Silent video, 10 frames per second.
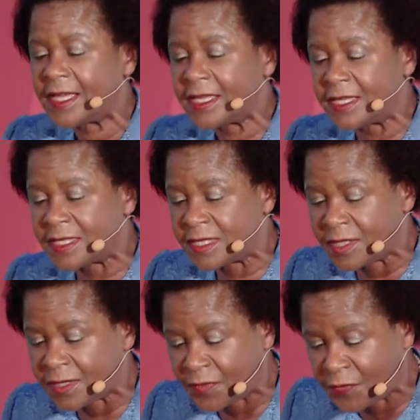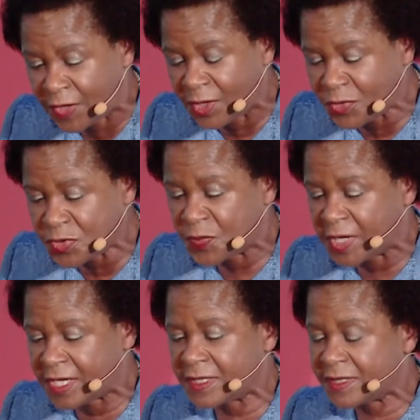is the
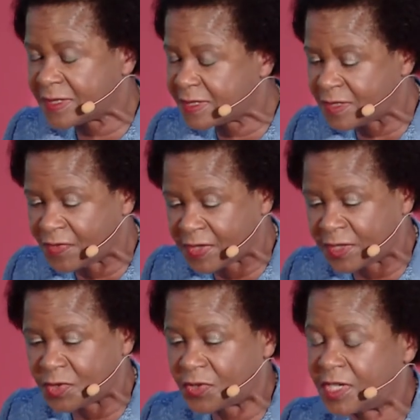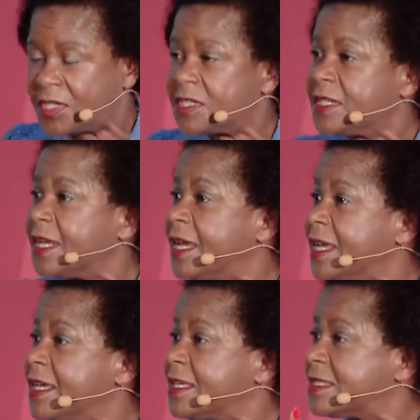values-based civic education,
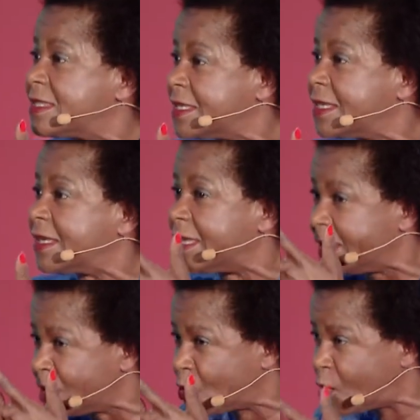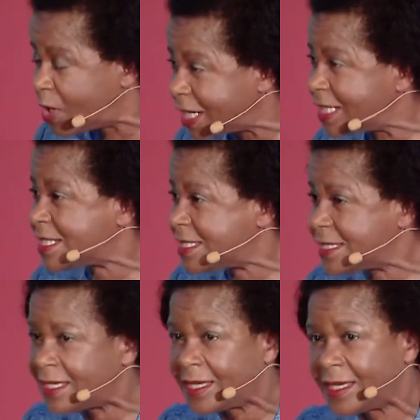is the
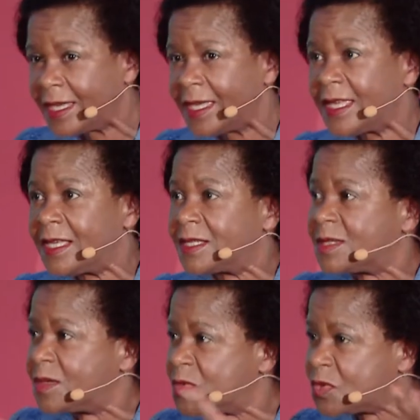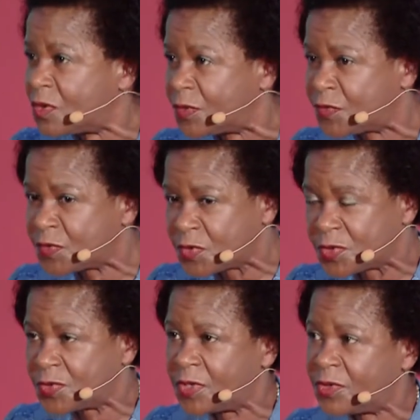equality in terms of
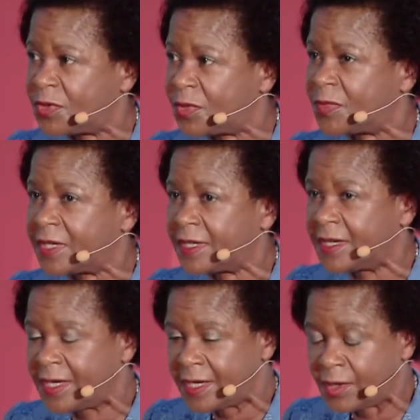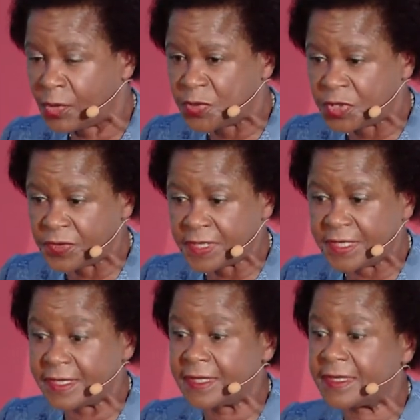socioeconomic
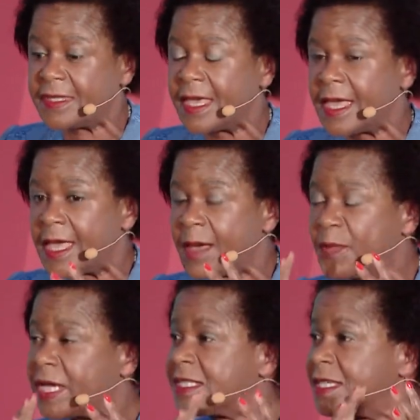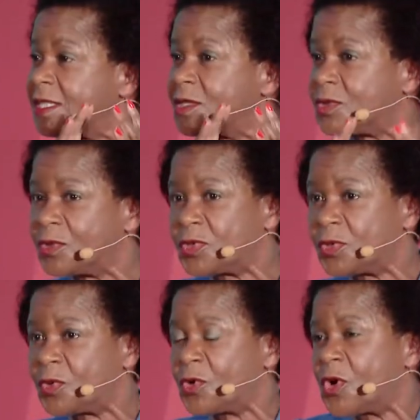opportunities, but it is
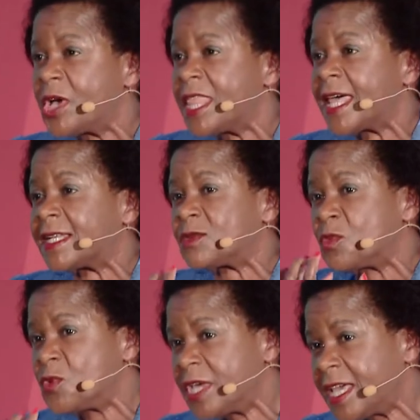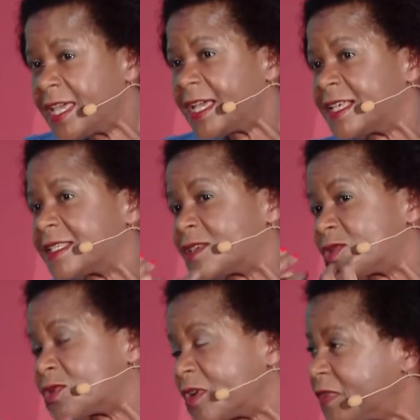also that we as a
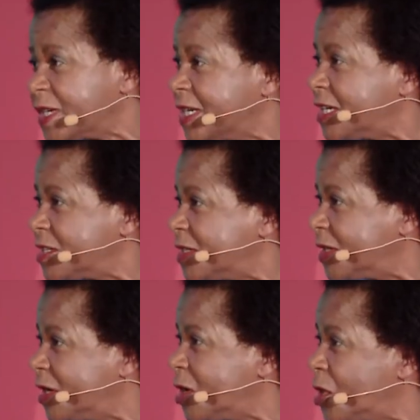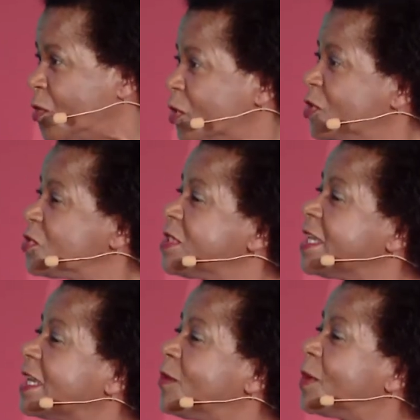sovereign nation, we're going to
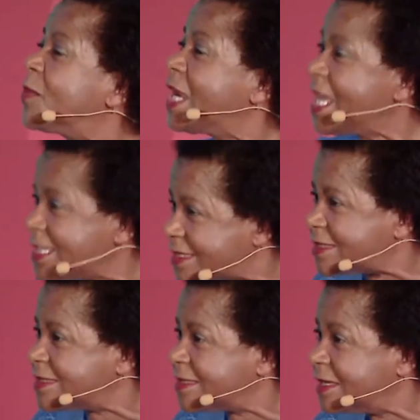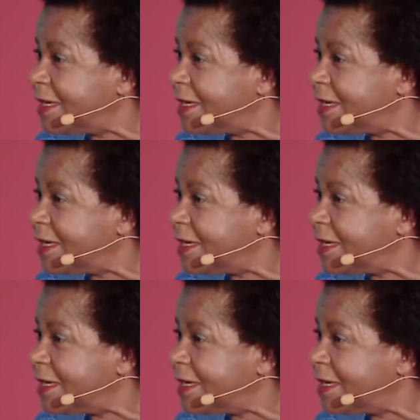take our place.